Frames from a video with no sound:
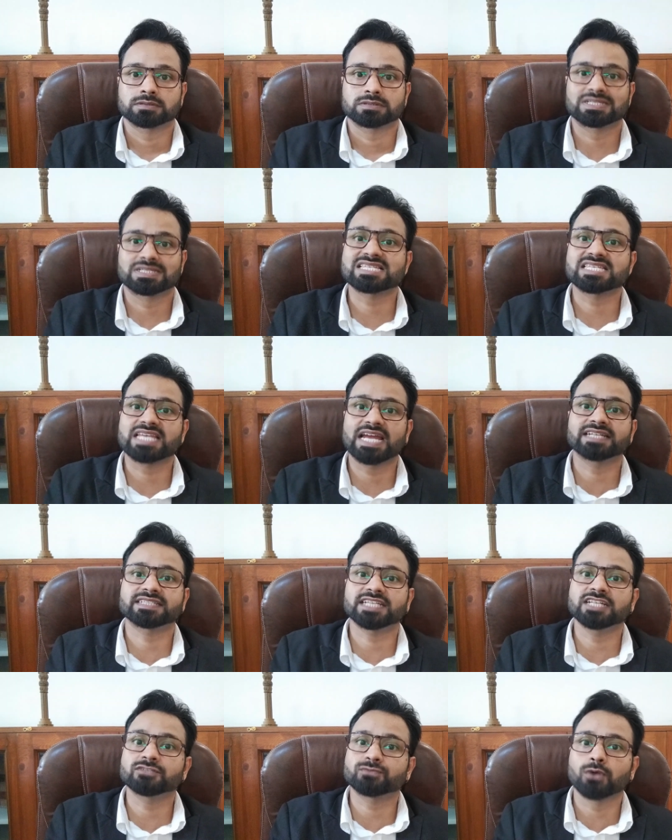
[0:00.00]
The
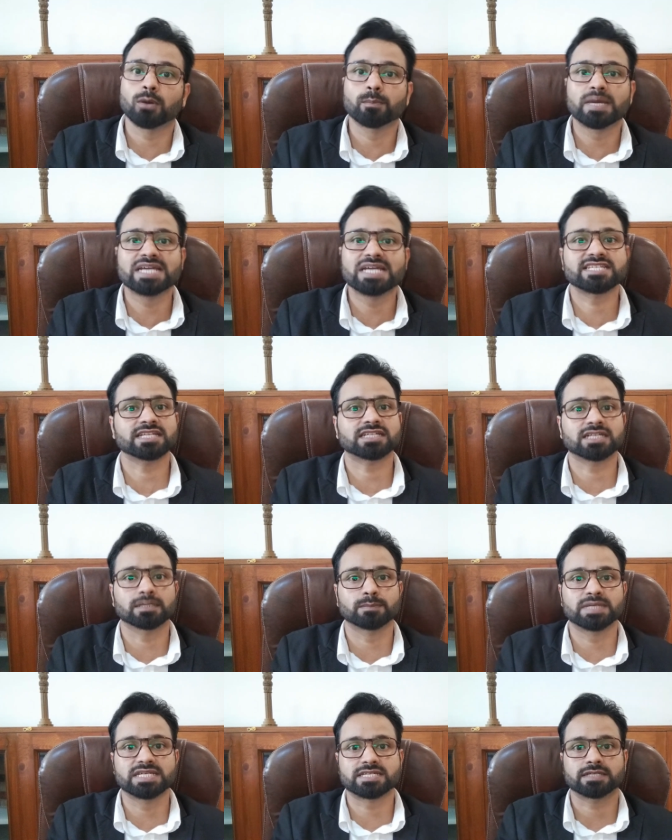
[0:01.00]
Central Information
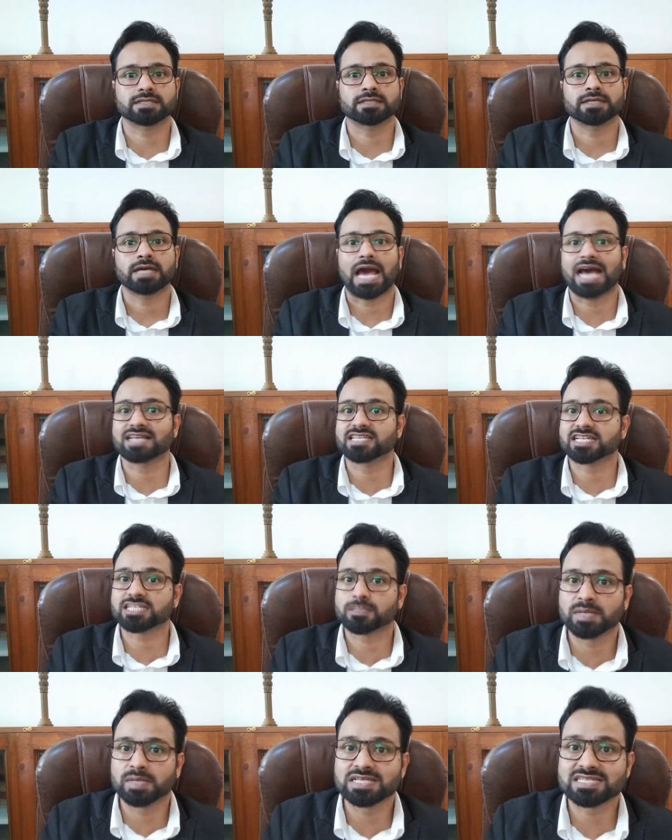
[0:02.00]
Commission has
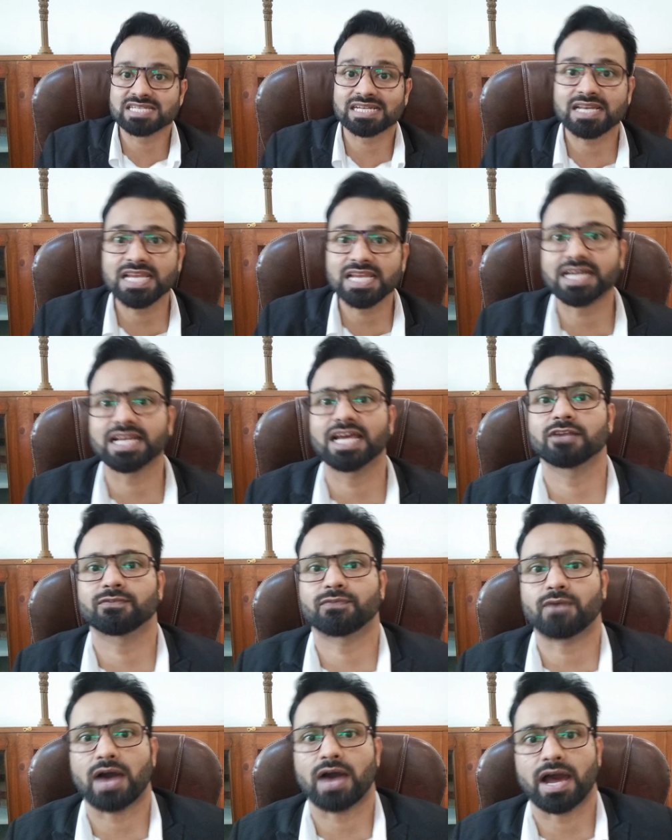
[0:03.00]
explicitly
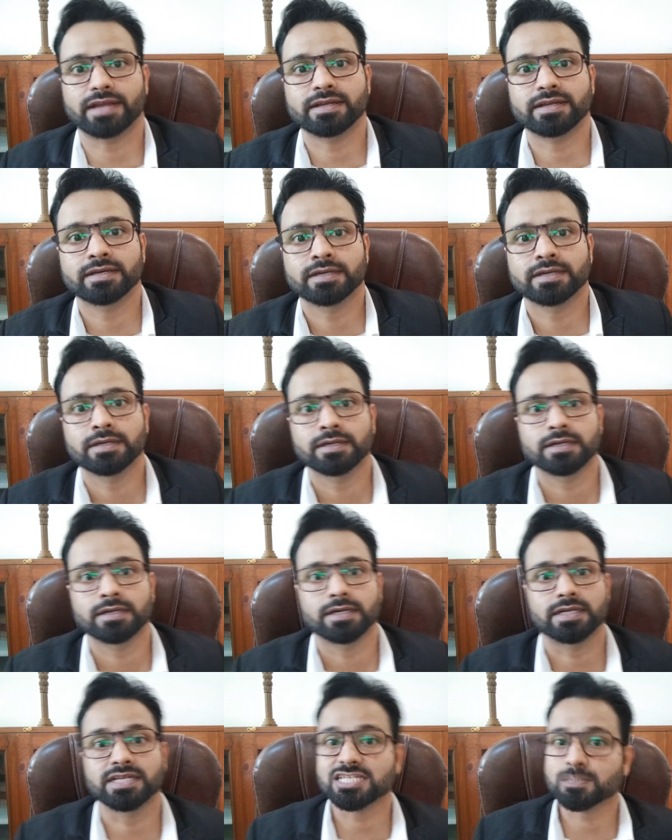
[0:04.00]
clarified
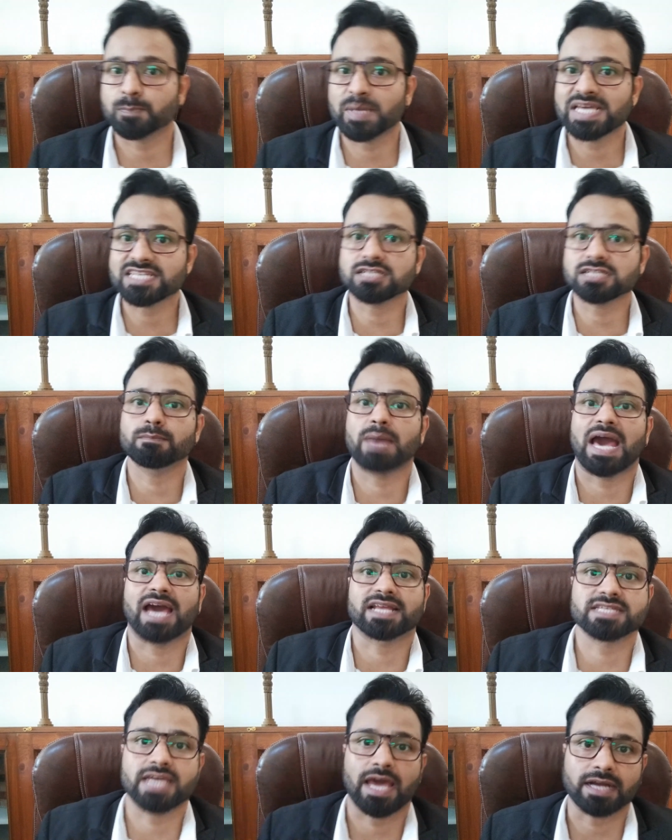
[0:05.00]
in the Special
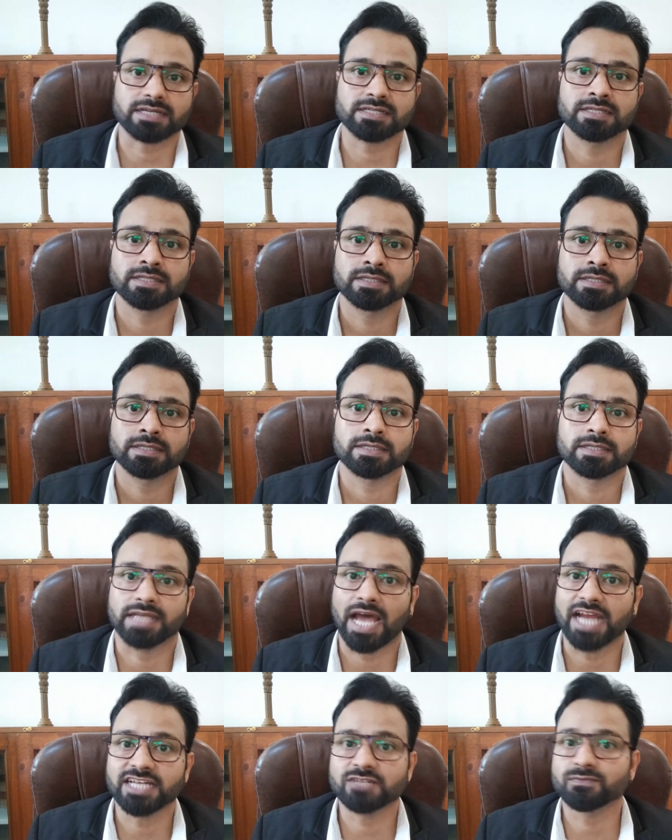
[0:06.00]
Marriage Act
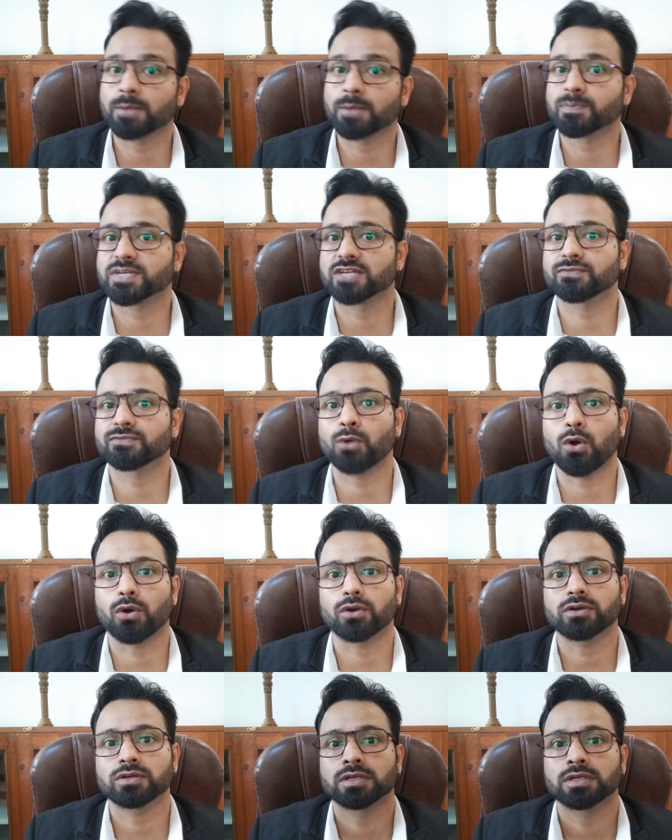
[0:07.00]

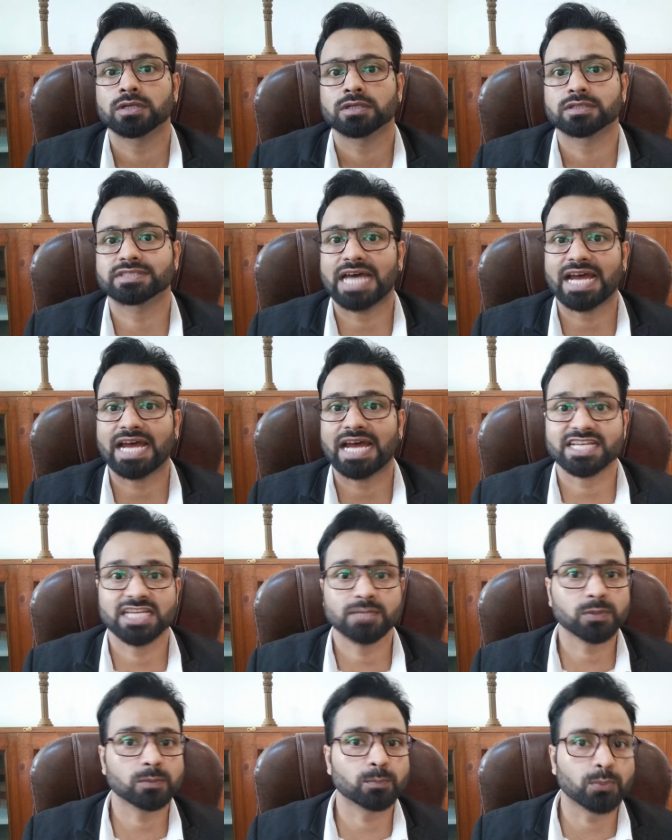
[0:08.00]
1954 that
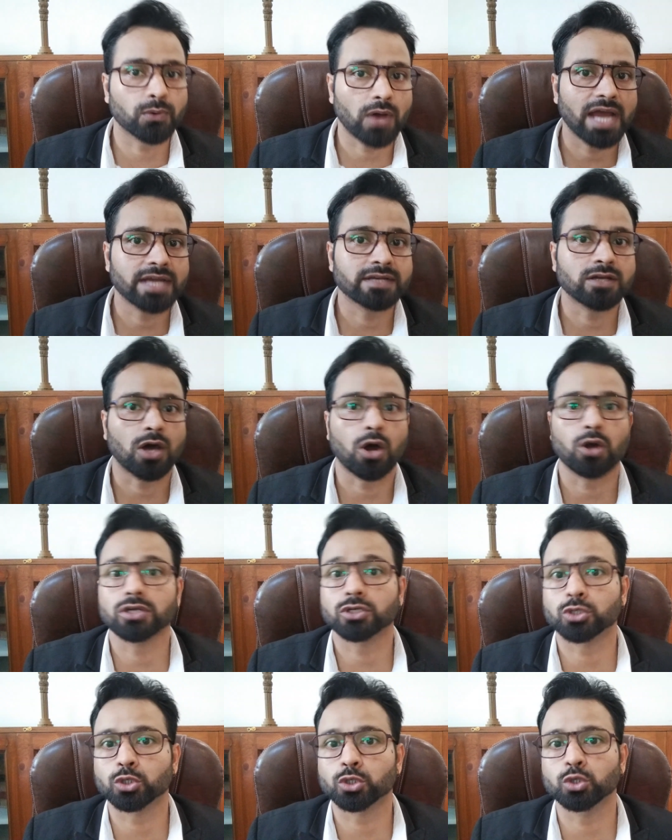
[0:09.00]
if a bride or
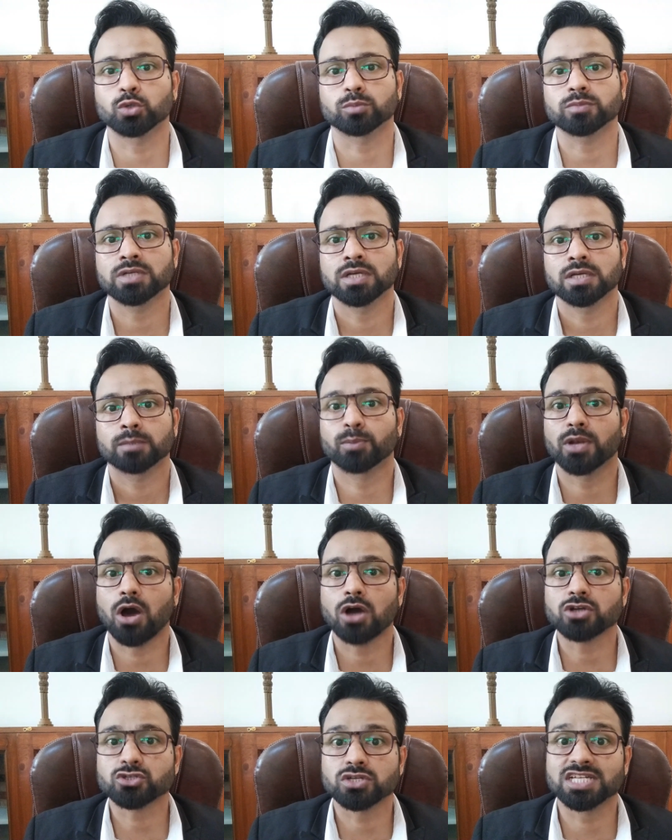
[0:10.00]
a groom
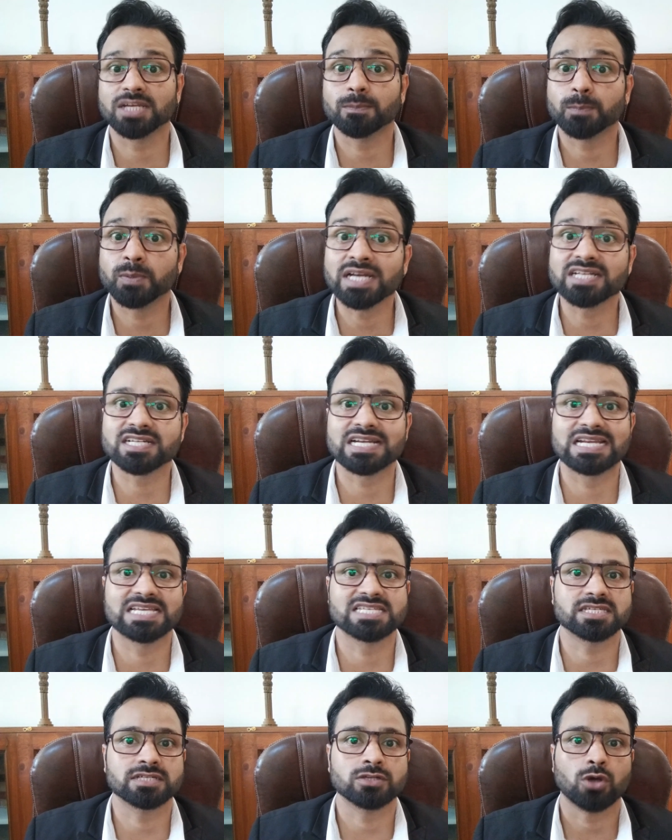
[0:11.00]
belongs to different
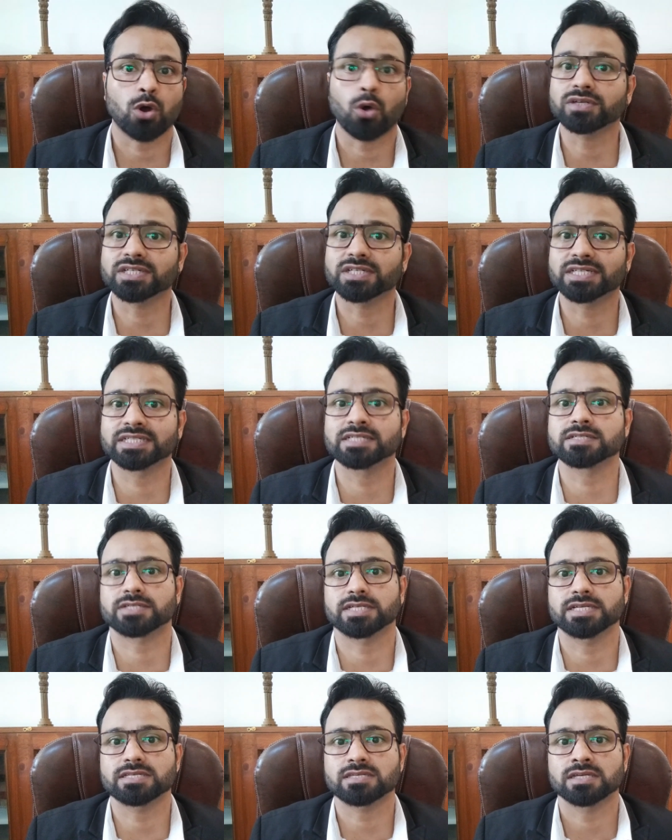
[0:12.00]
religion or
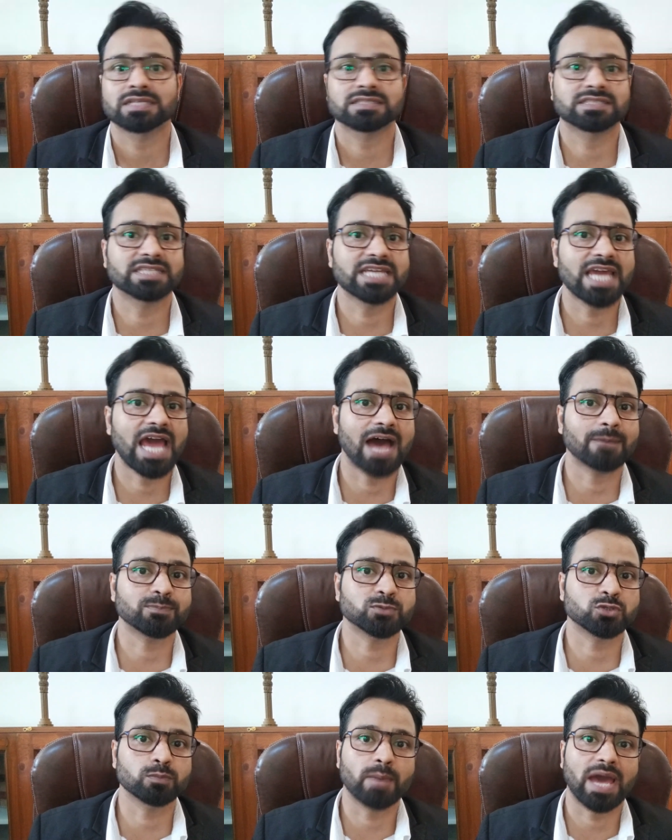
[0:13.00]
countries, they
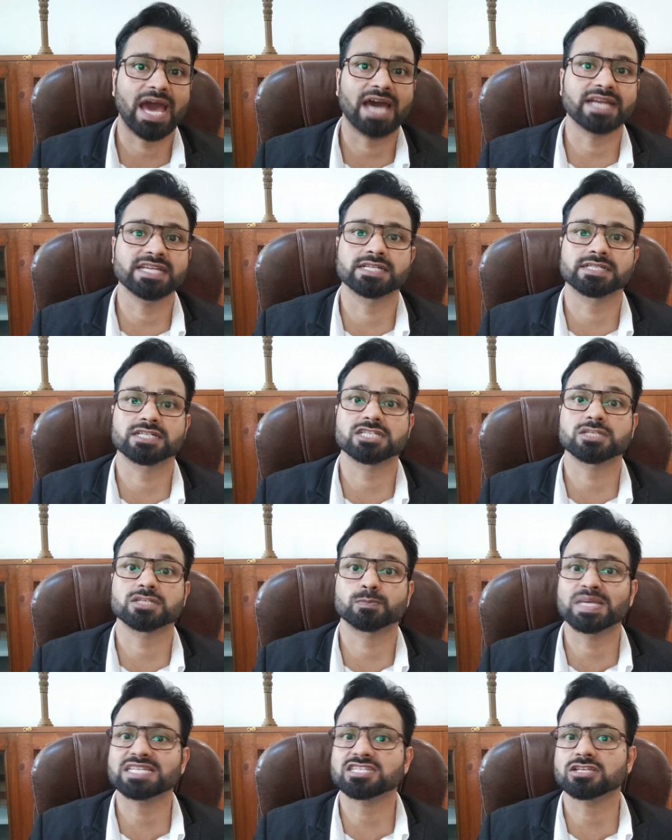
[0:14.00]
have to marry under
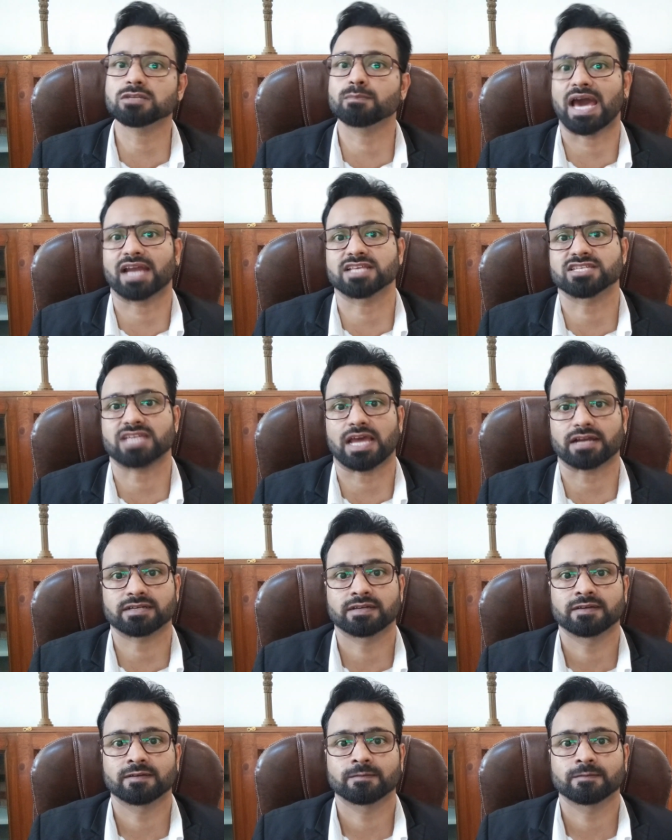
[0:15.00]
Special Marriage Act,